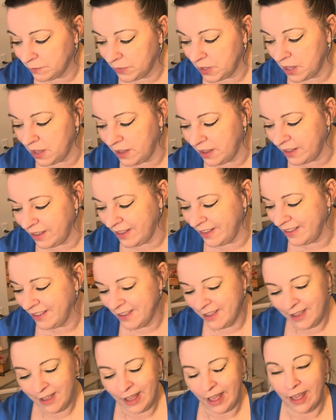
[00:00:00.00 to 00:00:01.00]

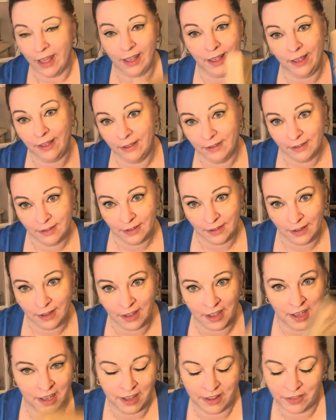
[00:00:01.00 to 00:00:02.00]
I
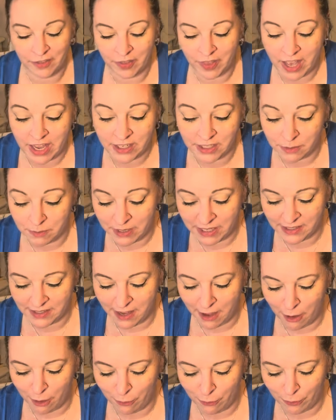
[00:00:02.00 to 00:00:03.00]
I thanked
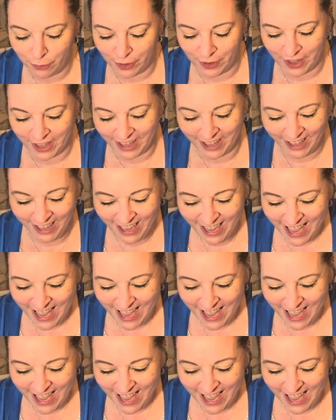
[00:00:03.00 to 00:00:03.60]
myself and